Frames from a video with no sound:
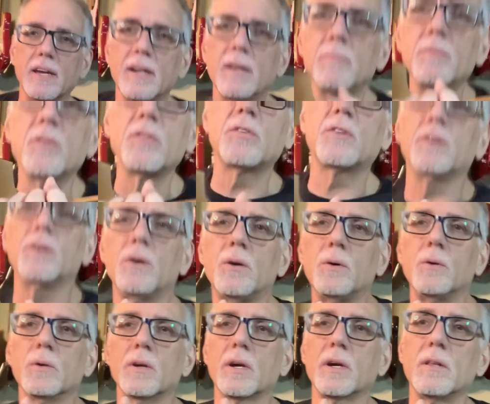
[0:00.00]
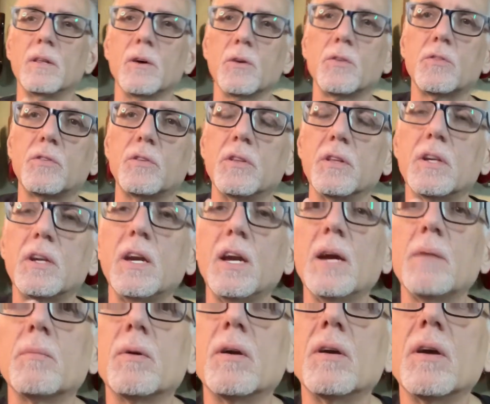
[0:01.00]
And I'm just going to hold it close to the
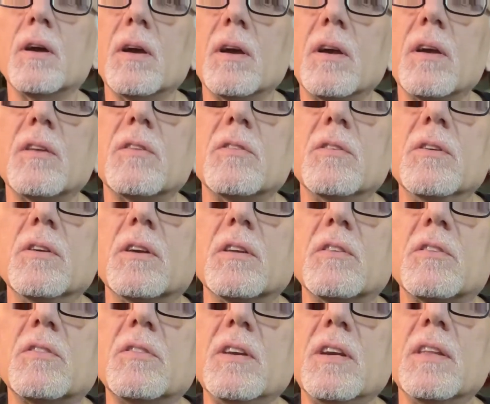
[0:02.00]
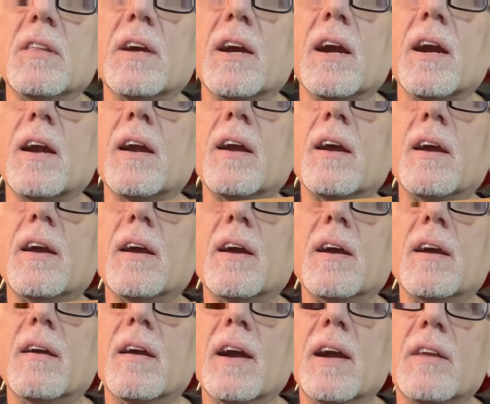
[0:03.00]
camera so you can see there.
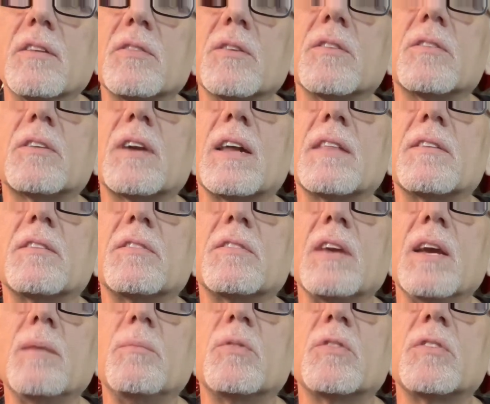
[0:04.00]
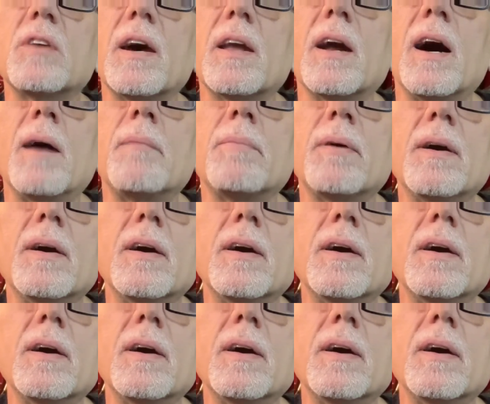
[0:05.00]
All right, so it's got the same setup.